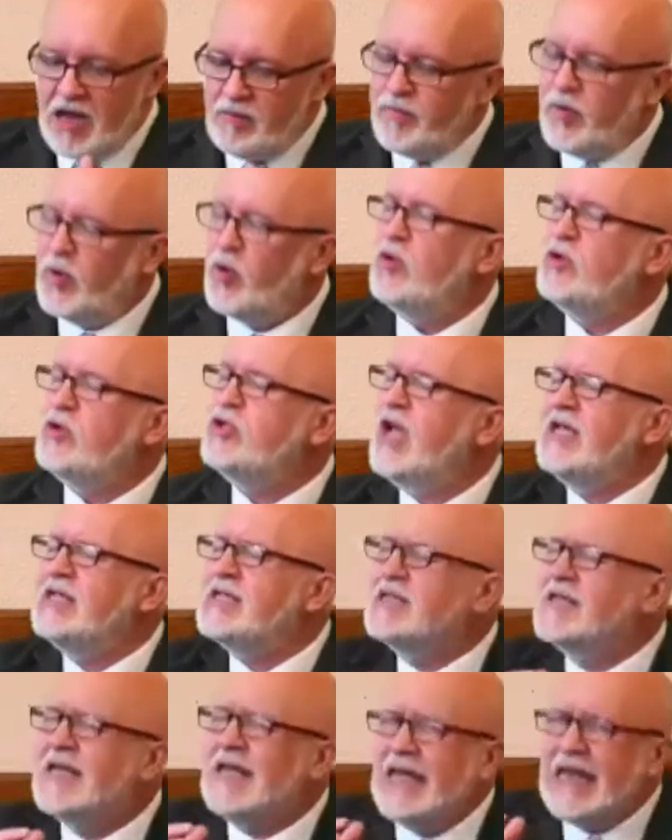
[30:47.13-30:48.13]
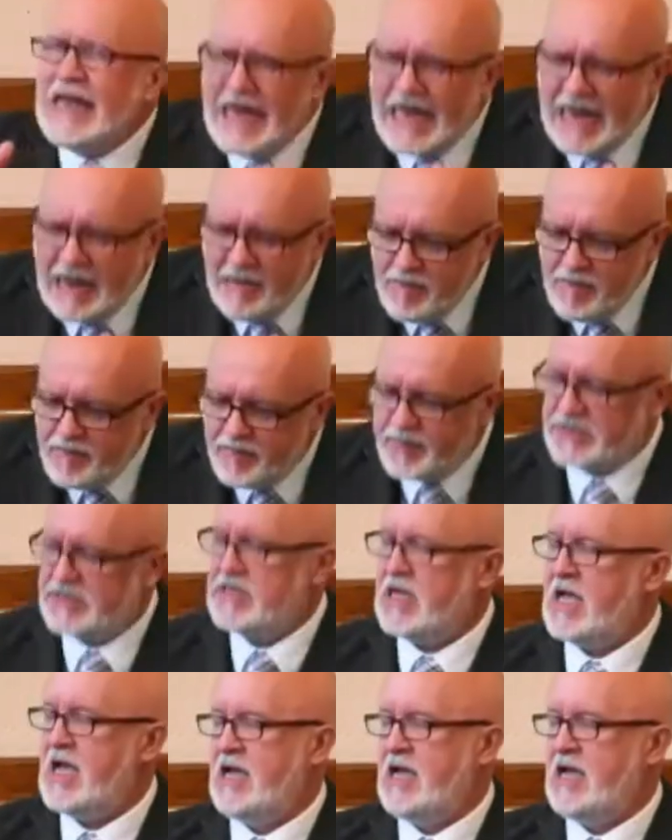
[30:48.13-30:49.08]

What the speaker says: Paul just glimpse at